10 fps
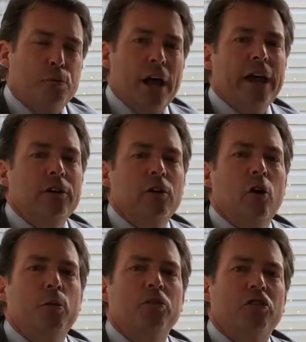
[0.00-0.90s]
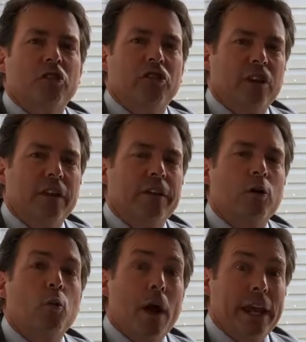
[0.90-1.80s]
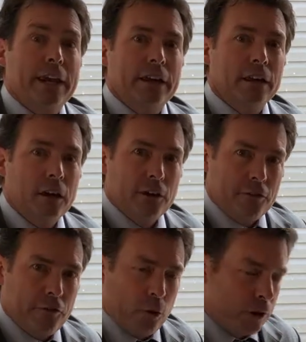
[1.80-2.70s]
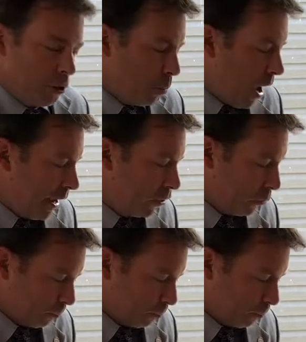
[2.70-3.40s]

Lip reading: brand new homes just sitting there waiting for new buyers.